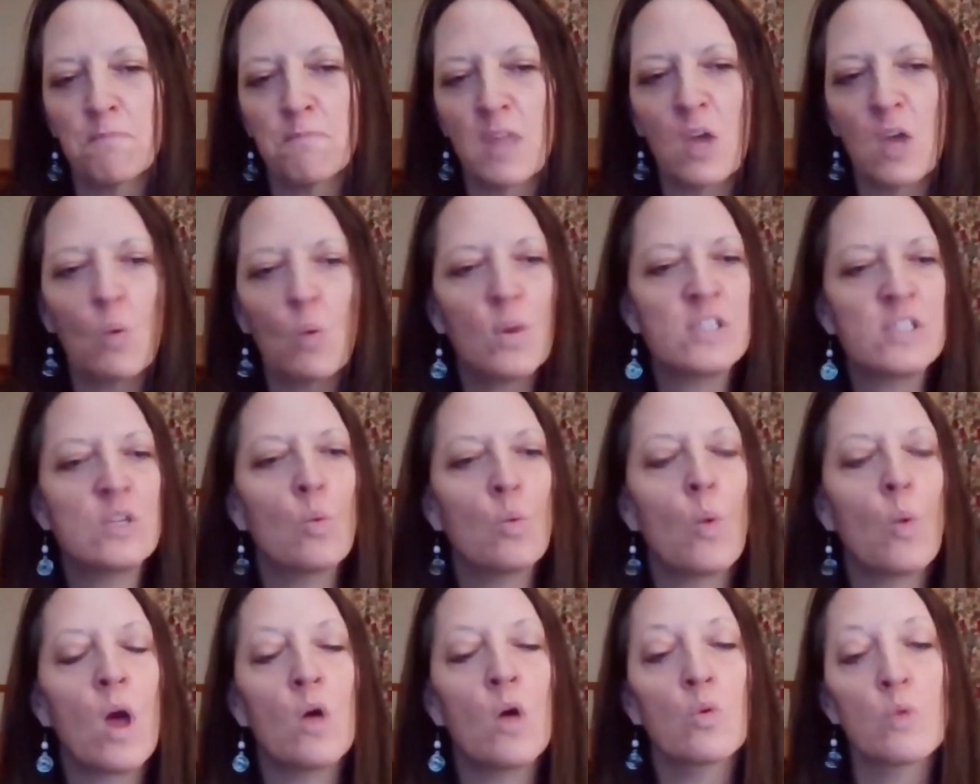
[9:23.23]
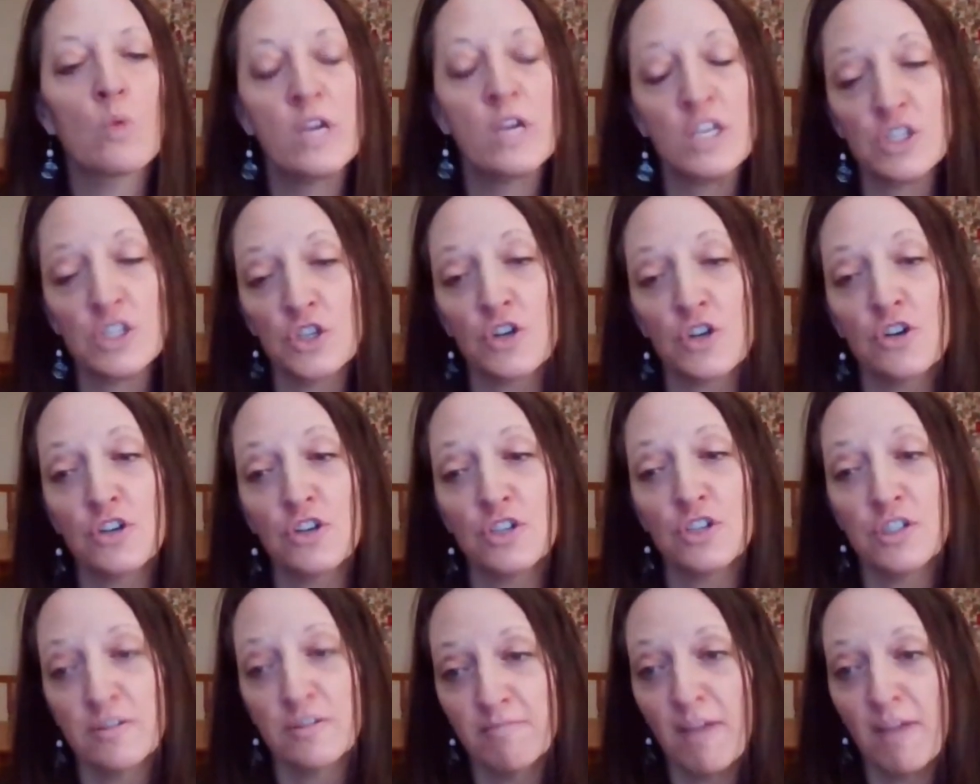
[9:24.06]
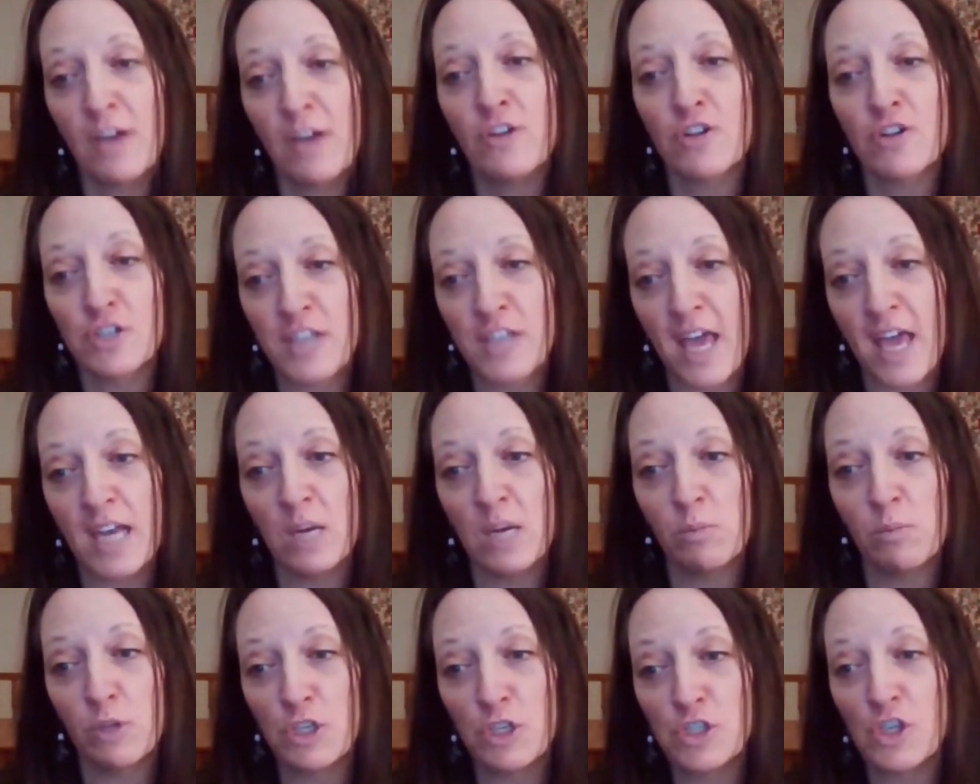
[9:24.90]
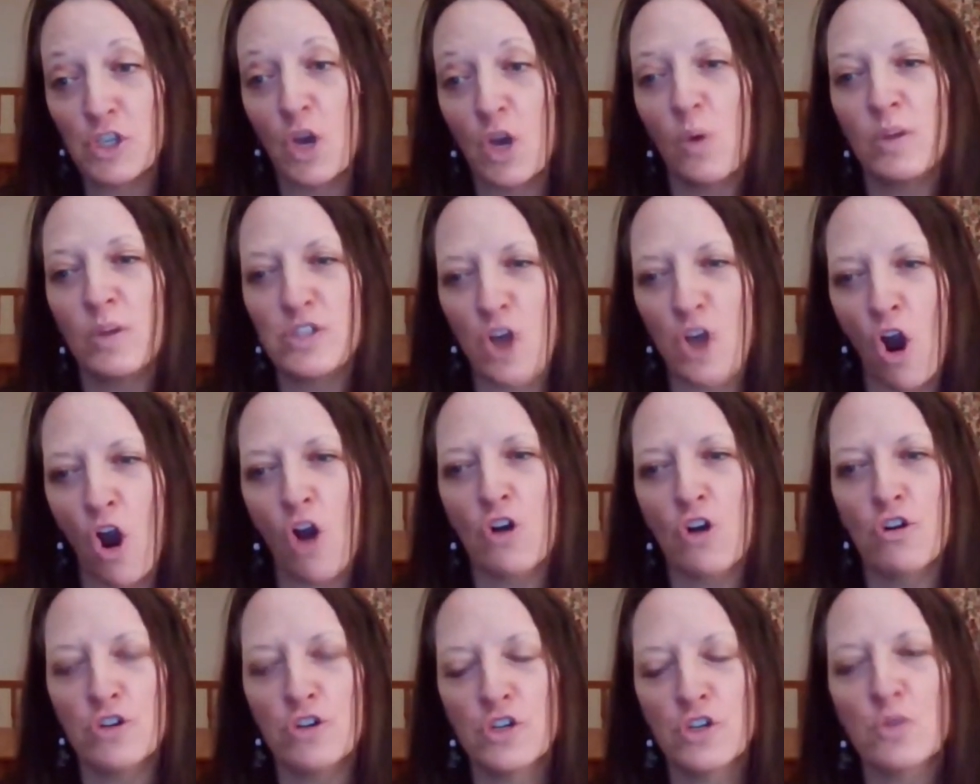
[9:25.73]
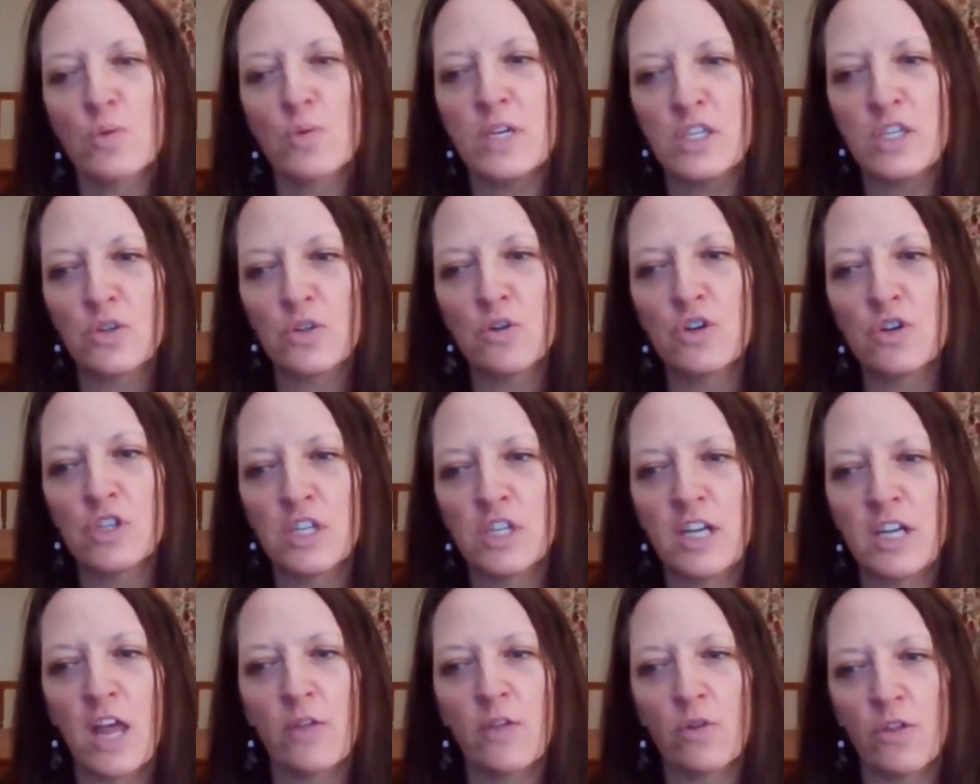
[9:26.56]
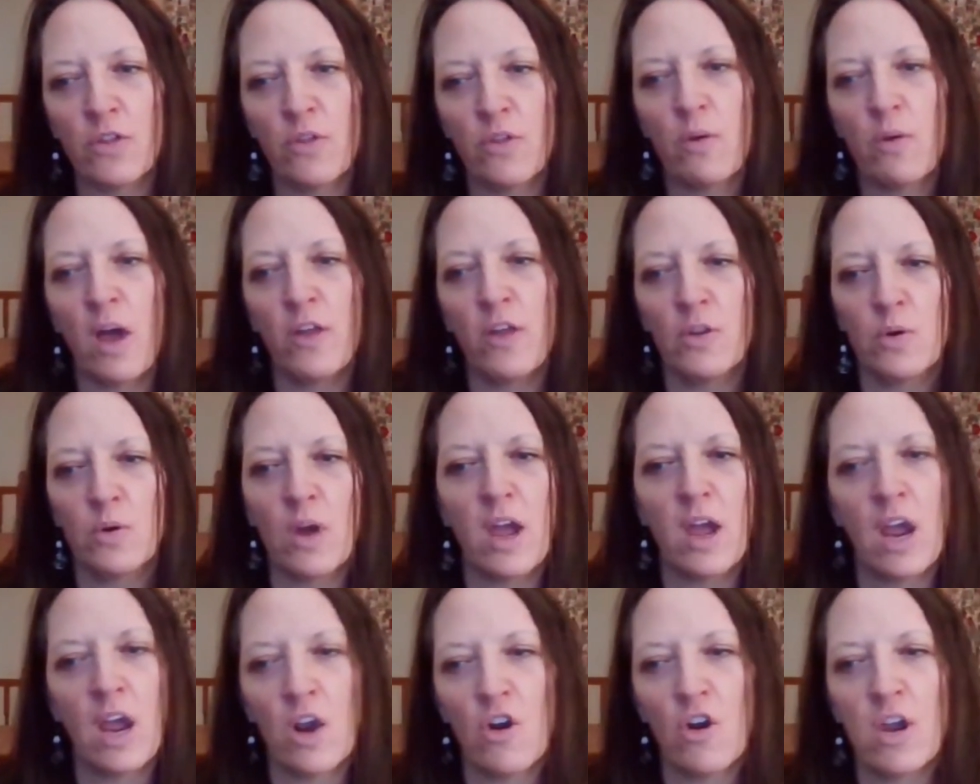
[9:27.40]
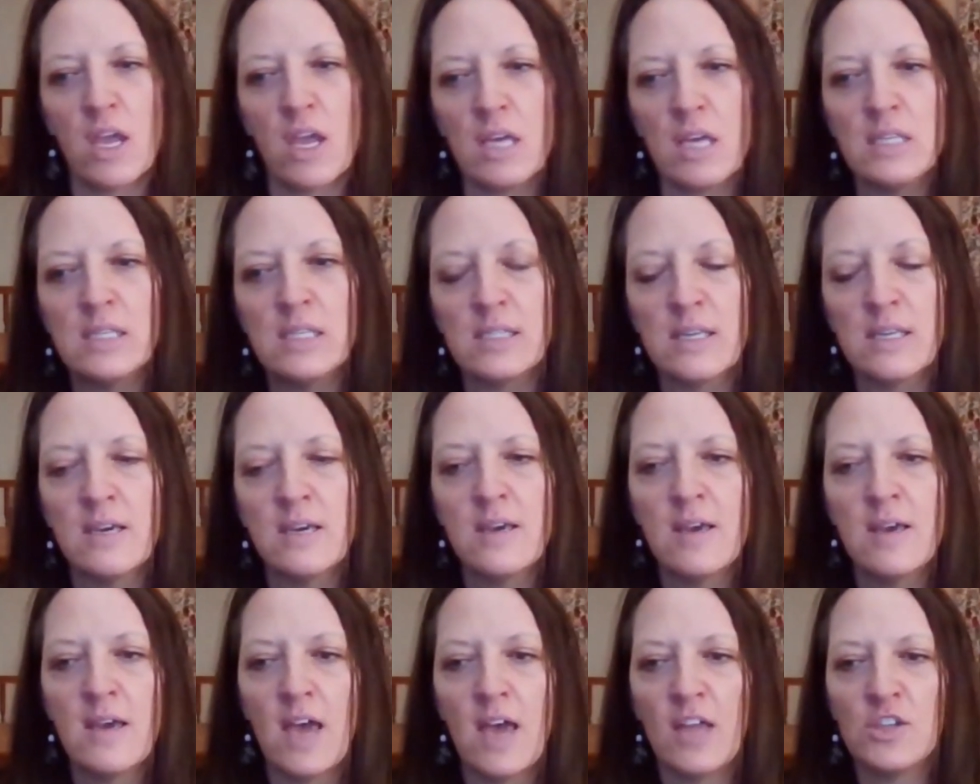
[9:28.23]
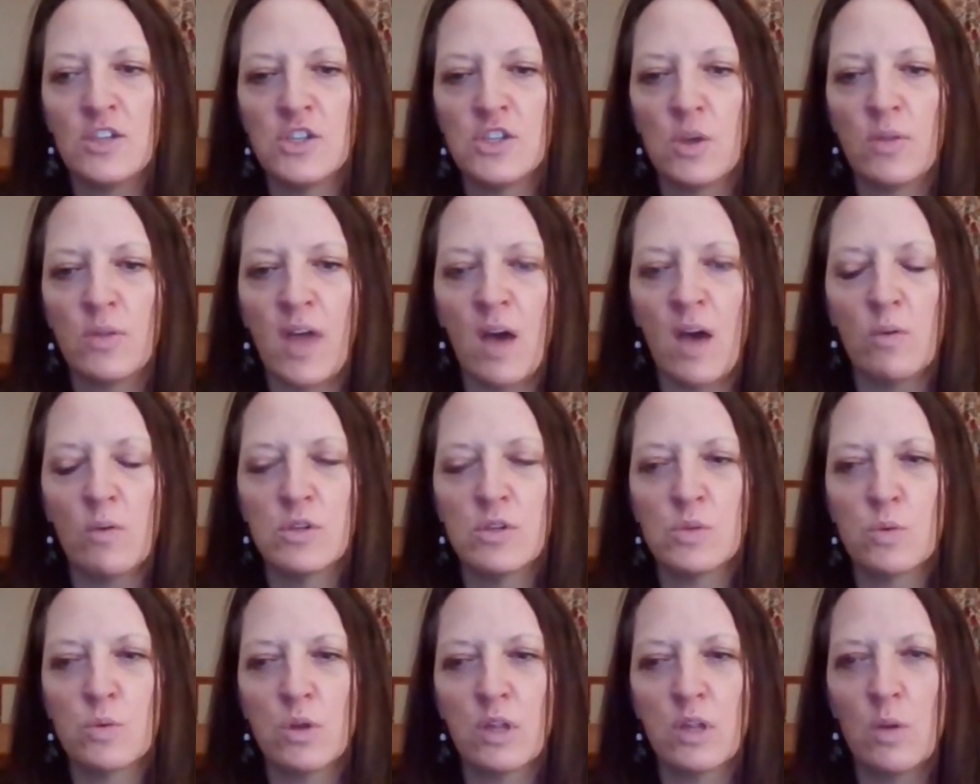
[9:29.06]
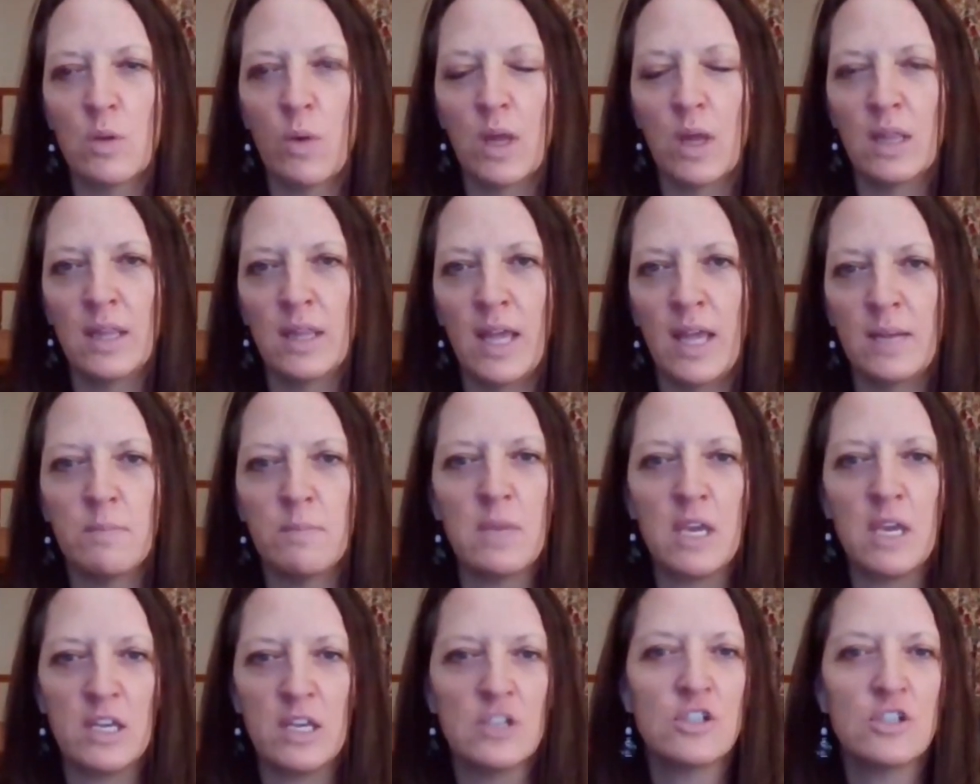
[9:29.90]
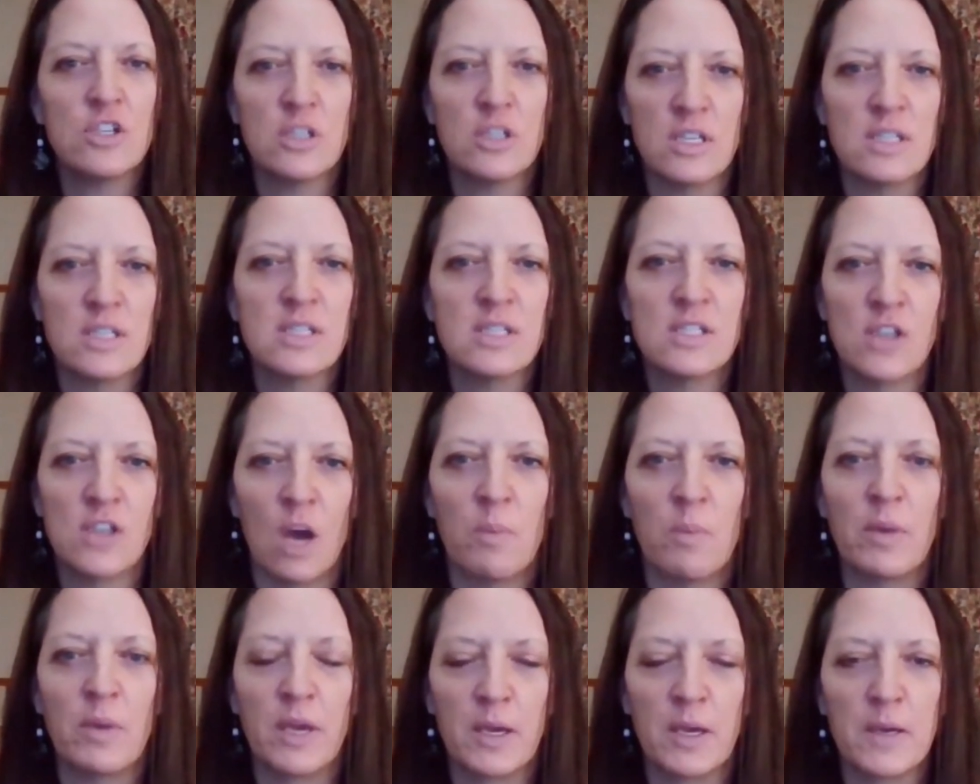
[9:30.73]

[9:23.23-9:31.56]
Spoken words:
it wasn't well researched. Understandably so, it's harder to research than other areas. And so that was really what led me into this topic.